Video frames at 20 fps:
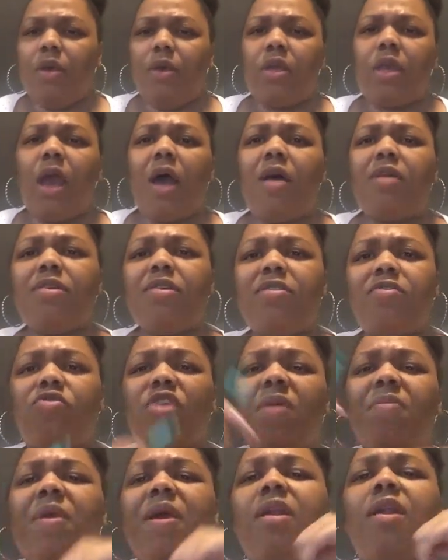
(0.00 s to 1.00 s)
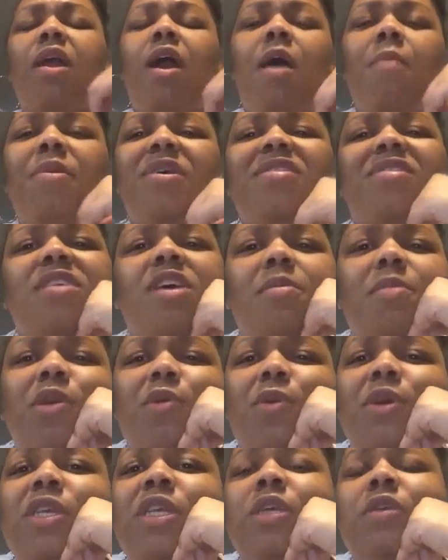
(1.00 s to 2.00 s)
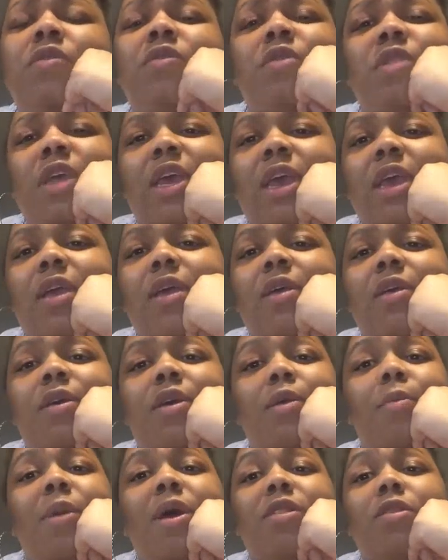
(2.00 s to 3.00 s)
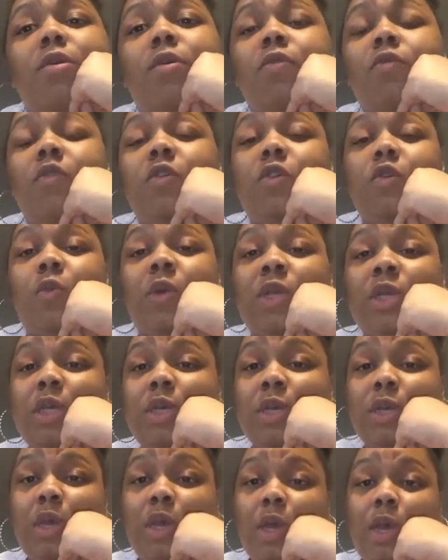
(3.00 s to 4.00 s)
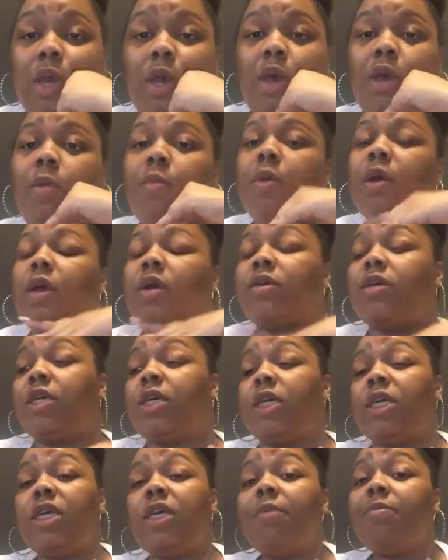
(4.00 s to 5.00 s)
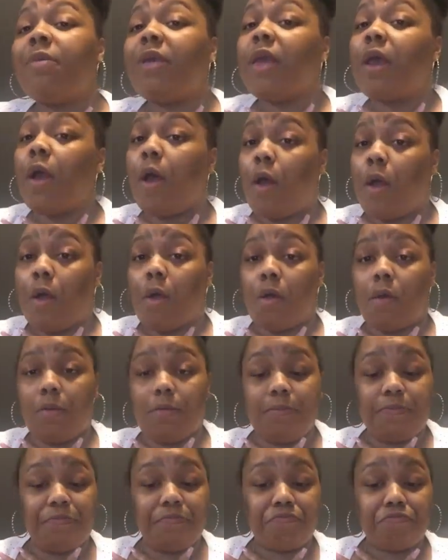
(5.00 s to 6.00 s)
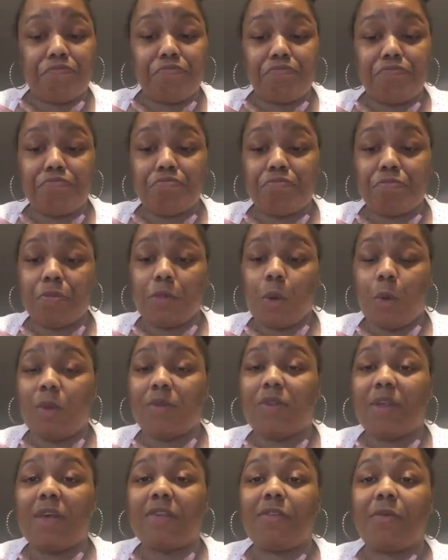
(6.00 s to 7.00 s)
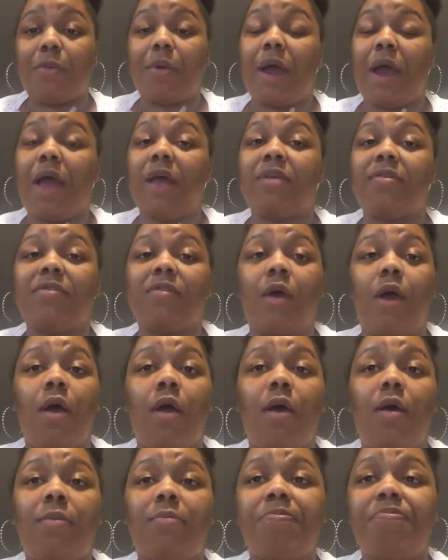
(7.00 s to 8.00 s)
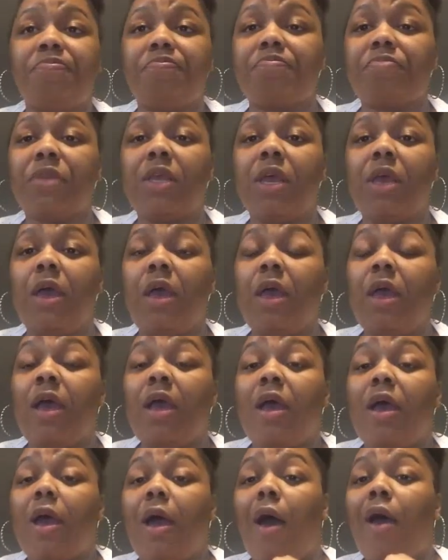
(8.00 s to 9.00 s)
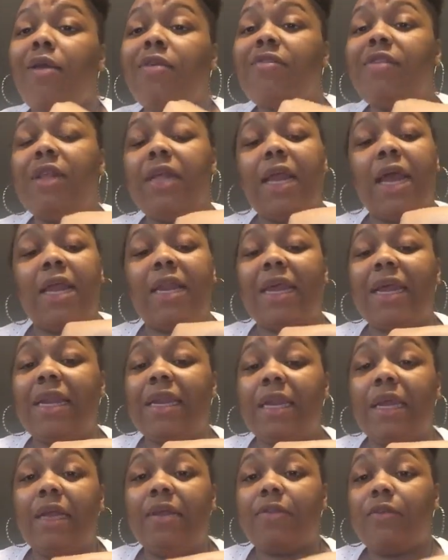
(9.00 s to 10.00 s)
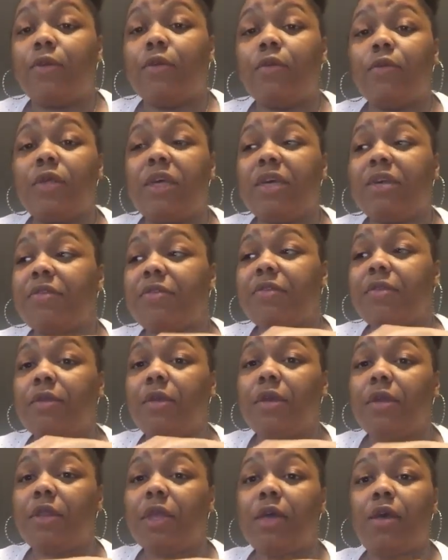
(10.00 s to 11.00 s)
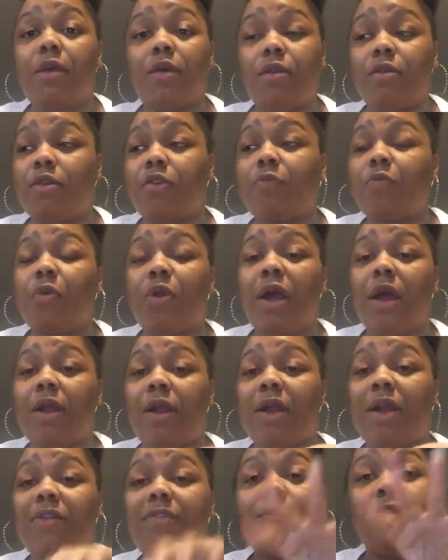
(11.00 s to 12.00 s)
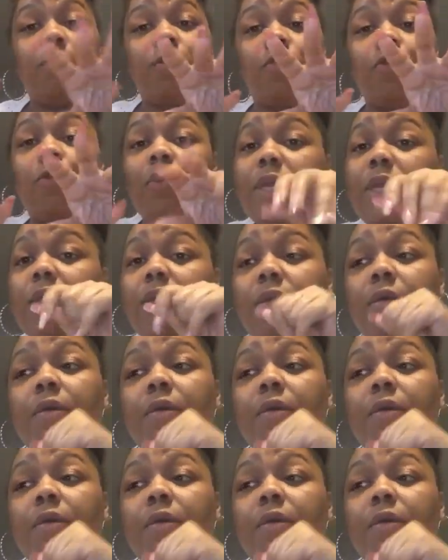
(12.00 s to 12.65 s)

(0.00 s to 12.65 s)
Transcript: y'all just drop down in the comments, tell me what you think about the whole situation, because she, me, her was not surprised. Honestly, they didn't need to do this. They could have just put out a nice little tweet,